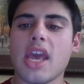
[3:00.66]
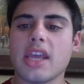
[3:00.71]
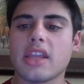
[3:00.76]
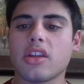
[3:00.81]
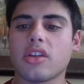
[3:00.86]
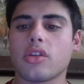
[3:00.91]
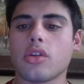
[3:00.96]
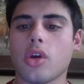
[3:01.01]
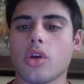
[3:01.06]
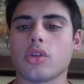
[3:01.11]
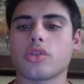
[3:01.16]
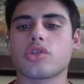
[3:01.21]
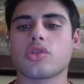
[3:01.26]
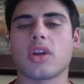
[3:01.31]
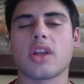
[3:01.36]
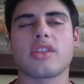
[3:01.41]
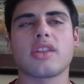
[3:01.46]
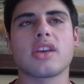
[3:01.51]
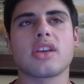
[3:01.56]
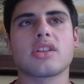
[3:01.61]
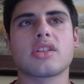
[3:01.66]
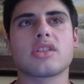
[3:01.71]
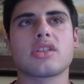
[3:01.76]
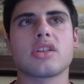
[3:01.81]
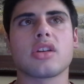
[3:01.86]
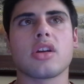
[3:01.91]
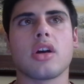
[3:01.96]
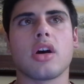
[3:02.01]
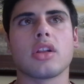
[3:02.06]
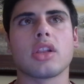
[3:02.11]
Didn't know, so I think
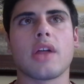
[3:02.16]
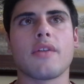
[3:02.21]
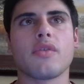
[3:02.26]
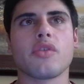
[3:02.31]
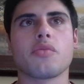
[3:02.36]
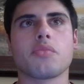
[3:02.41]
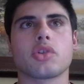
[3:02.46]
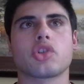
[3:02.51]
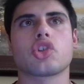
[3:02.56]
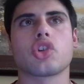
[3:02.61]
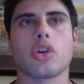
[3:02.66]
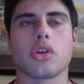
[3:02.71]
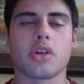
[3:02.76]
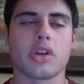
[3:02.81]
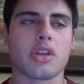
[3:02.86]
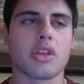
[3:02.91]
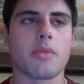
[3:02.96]
it's a level of maturity